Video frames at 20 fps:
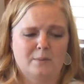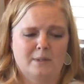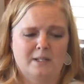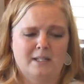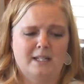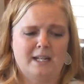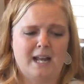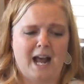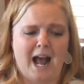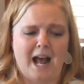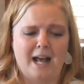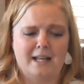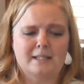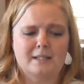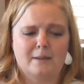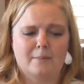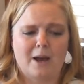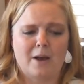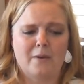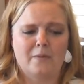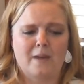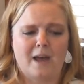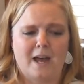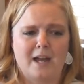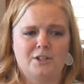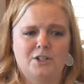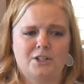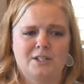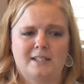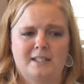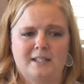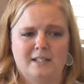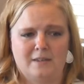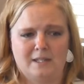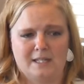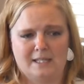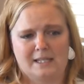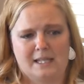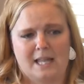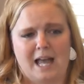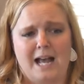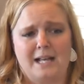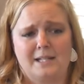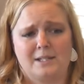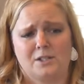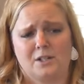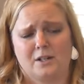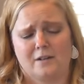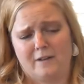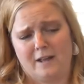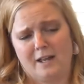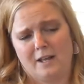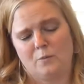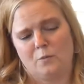we did ask about that just in this last survey,